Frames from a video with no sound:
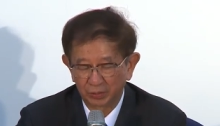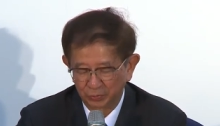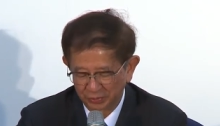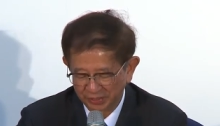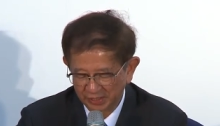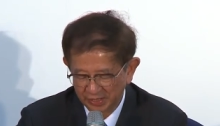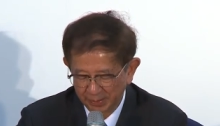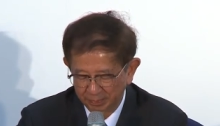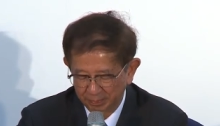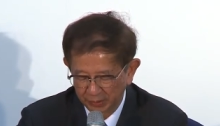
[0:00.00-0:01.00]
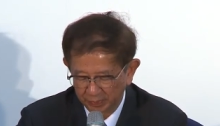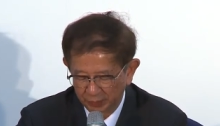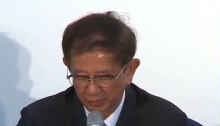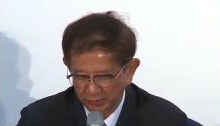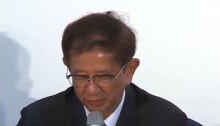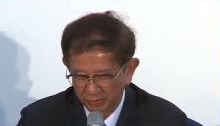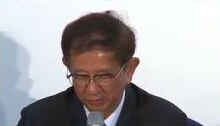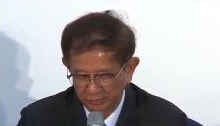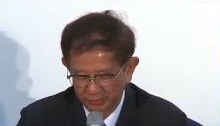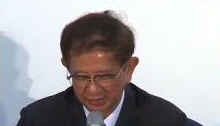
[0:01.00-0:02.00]
Resilient People,
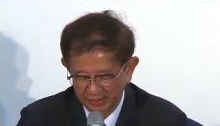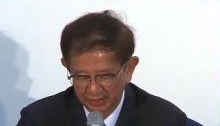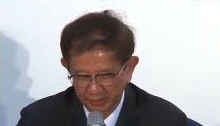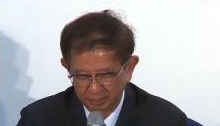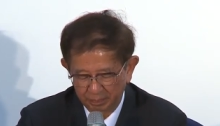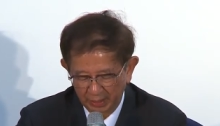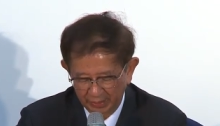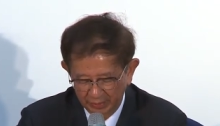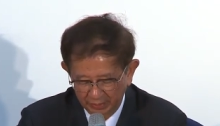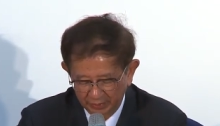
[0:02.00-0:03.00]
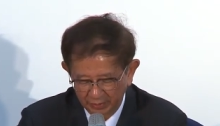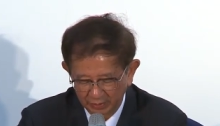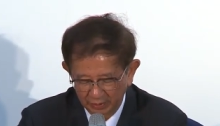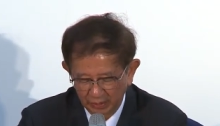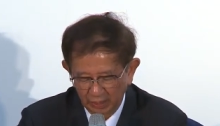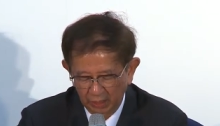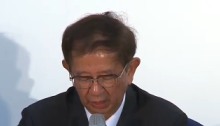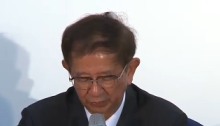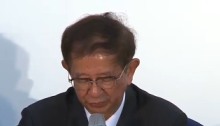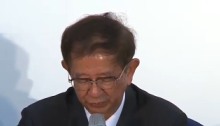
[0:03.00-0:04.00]
Resilient Planet,
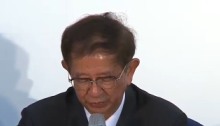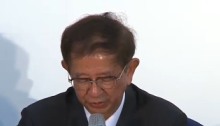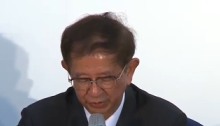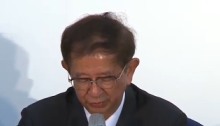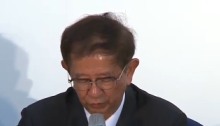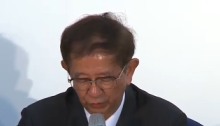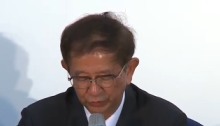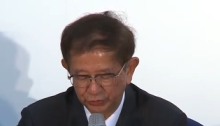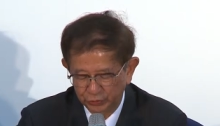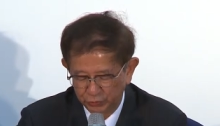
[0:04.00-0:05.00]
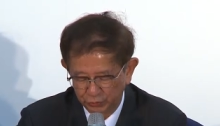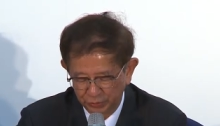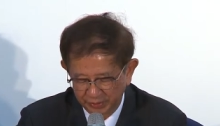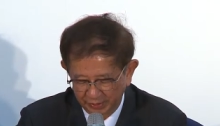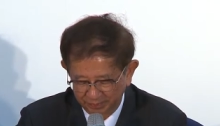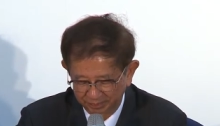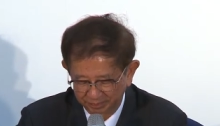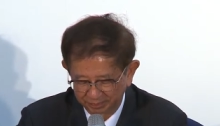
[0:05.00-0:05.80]
A Future Worth Choosing.